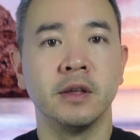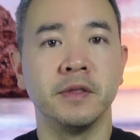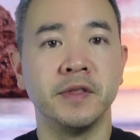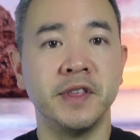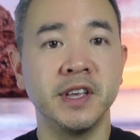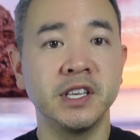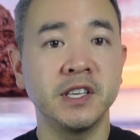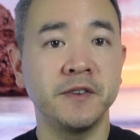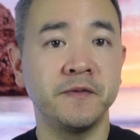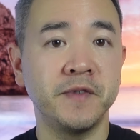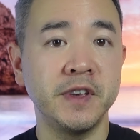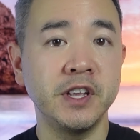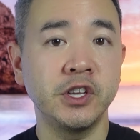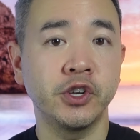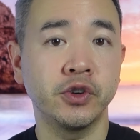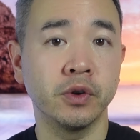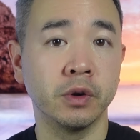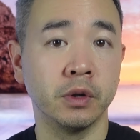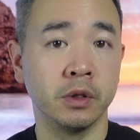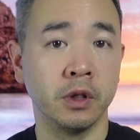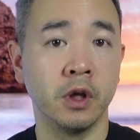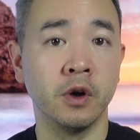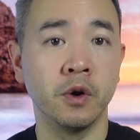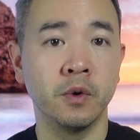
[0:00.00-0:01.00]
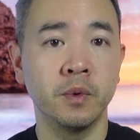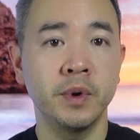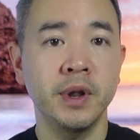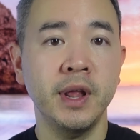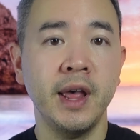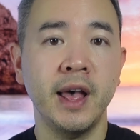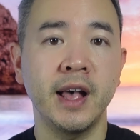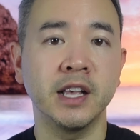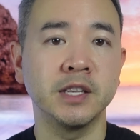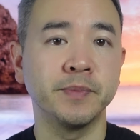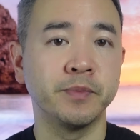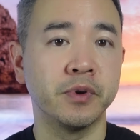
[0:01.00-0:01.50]
This feature alone
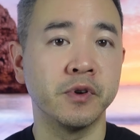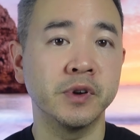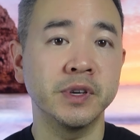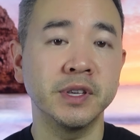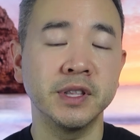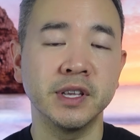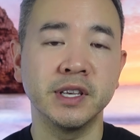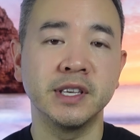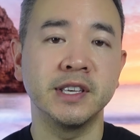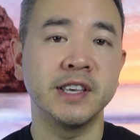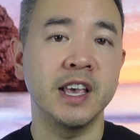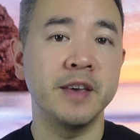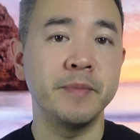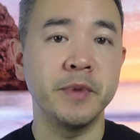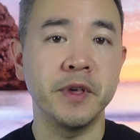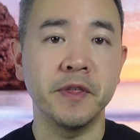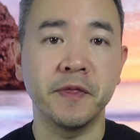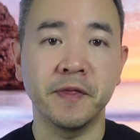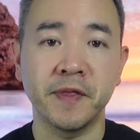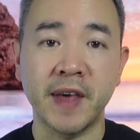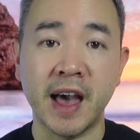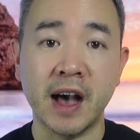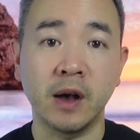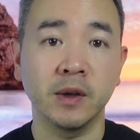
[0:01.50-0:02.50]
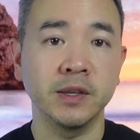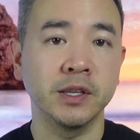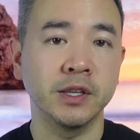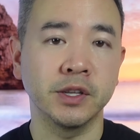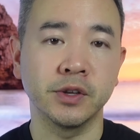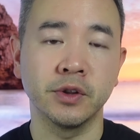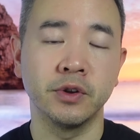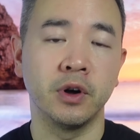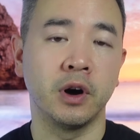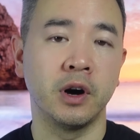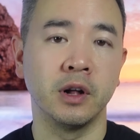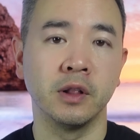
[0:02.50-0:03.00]
has personally saved me thousands
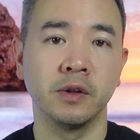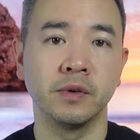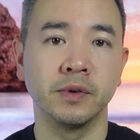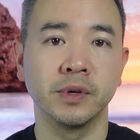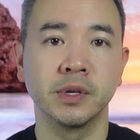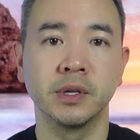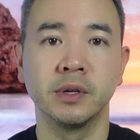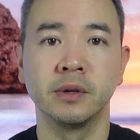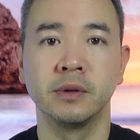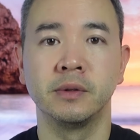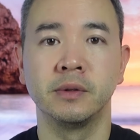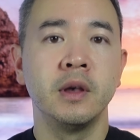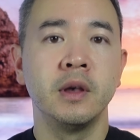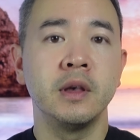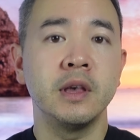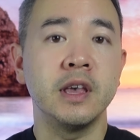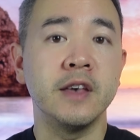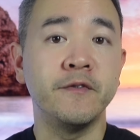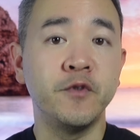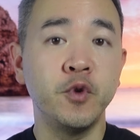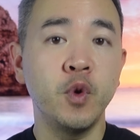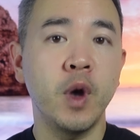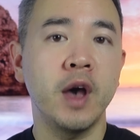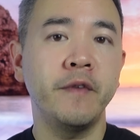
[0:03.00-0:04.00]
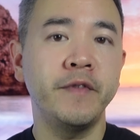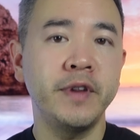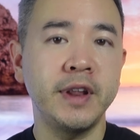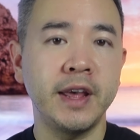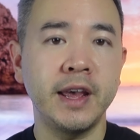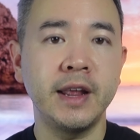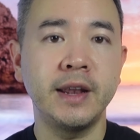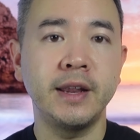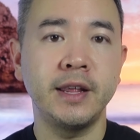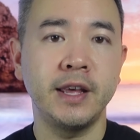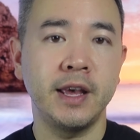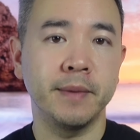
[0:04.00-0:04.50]
of dollars. If you have an
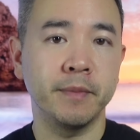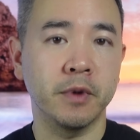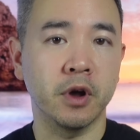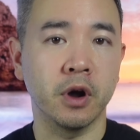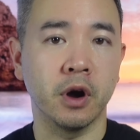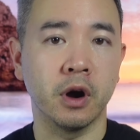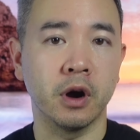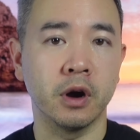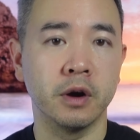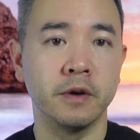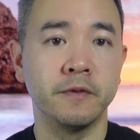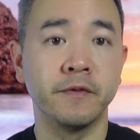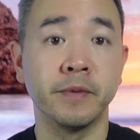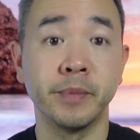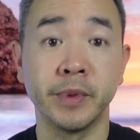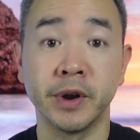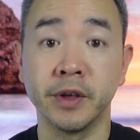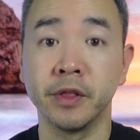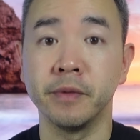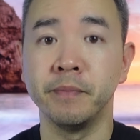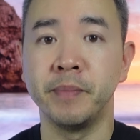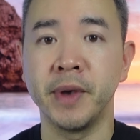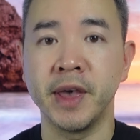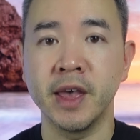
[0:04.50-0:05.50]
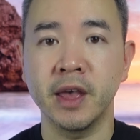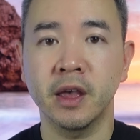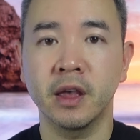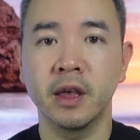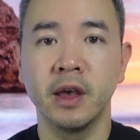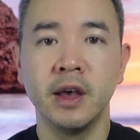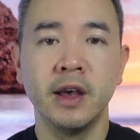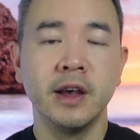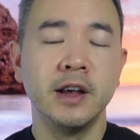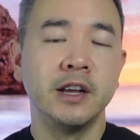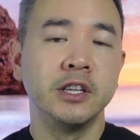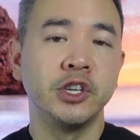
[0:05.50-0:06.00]
ATM card from another bank,
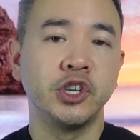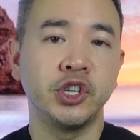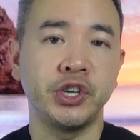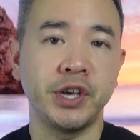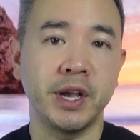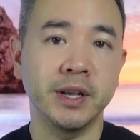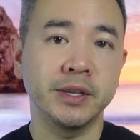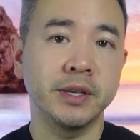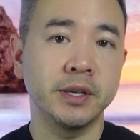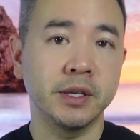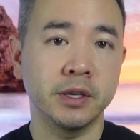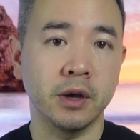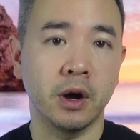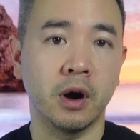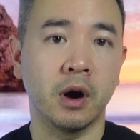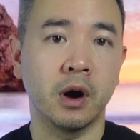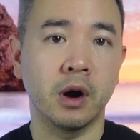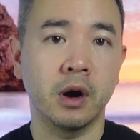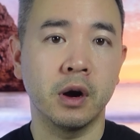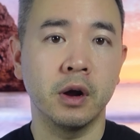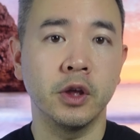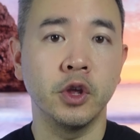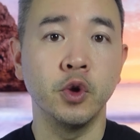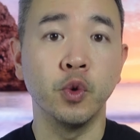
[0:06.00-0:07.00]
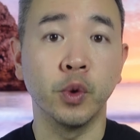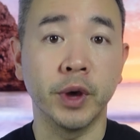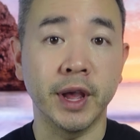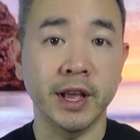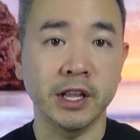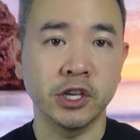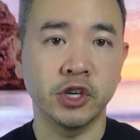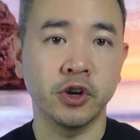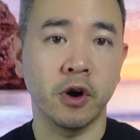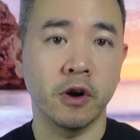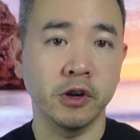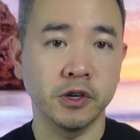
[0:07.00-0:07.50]
chances are you will get
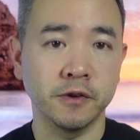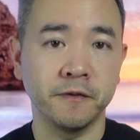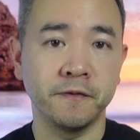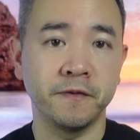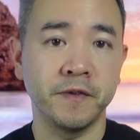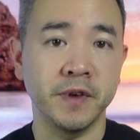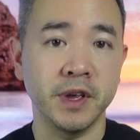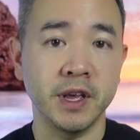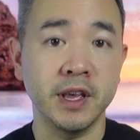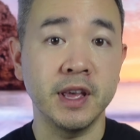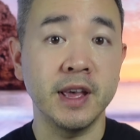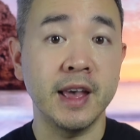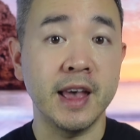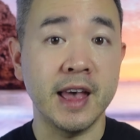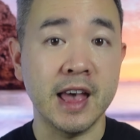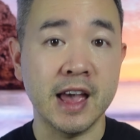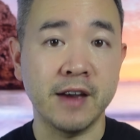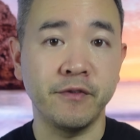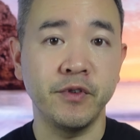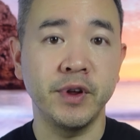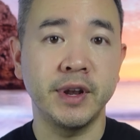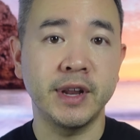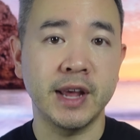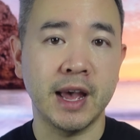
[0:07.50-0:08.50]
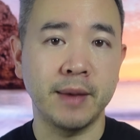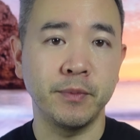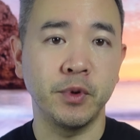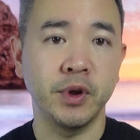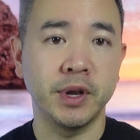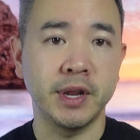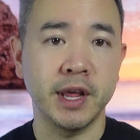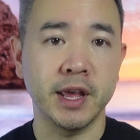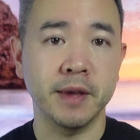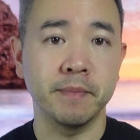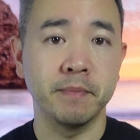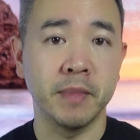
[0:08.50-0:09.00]
charged a fee every time you
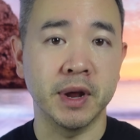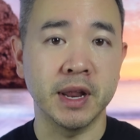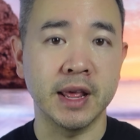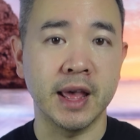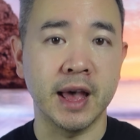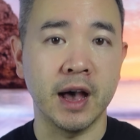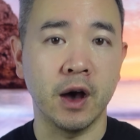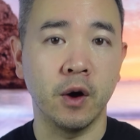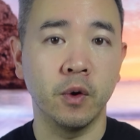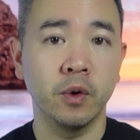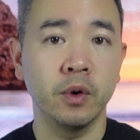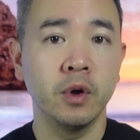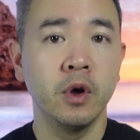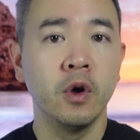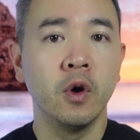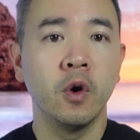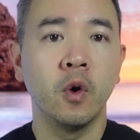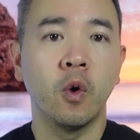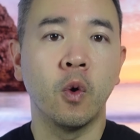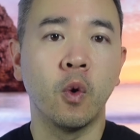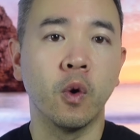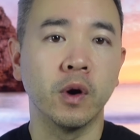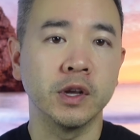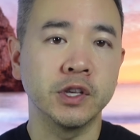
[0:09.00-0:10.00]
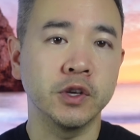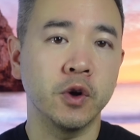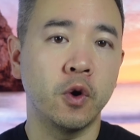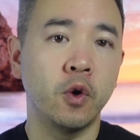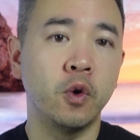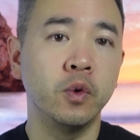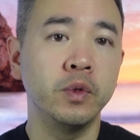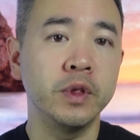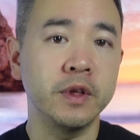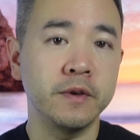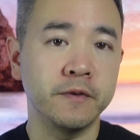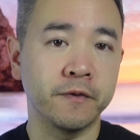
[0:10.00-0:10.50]
take money out, or it's
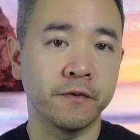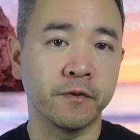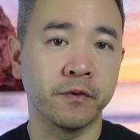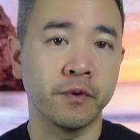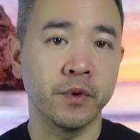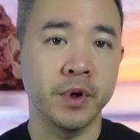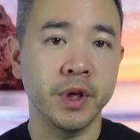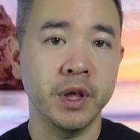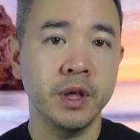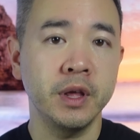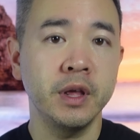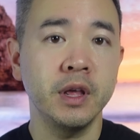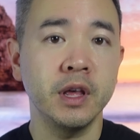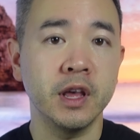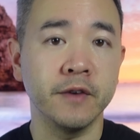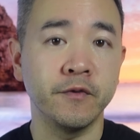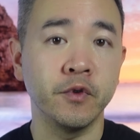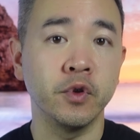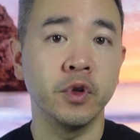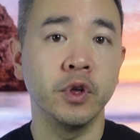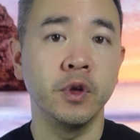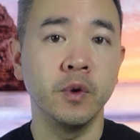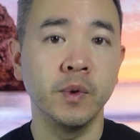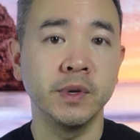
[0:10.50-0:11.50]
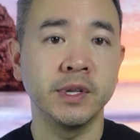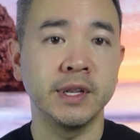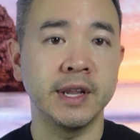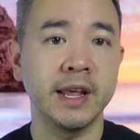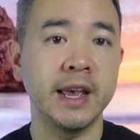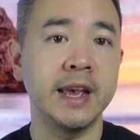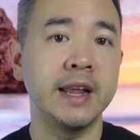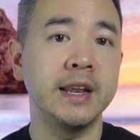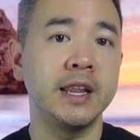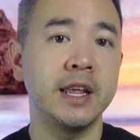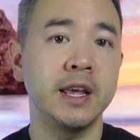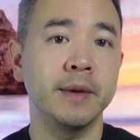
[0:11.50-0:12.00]
only free if you use an
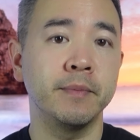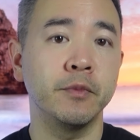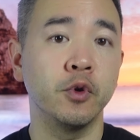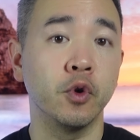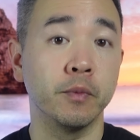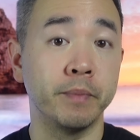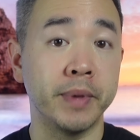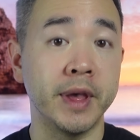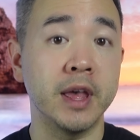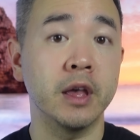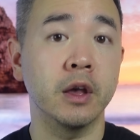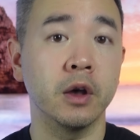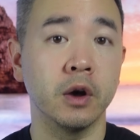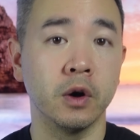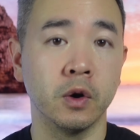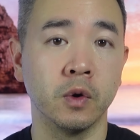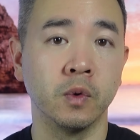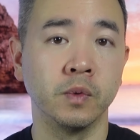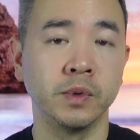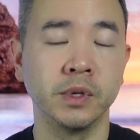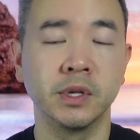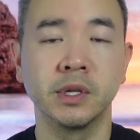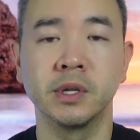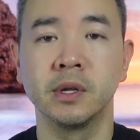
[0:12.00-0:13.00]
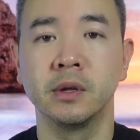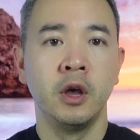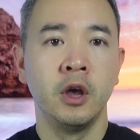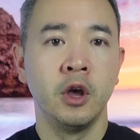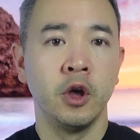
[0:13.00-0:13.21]
ATM your bank owns.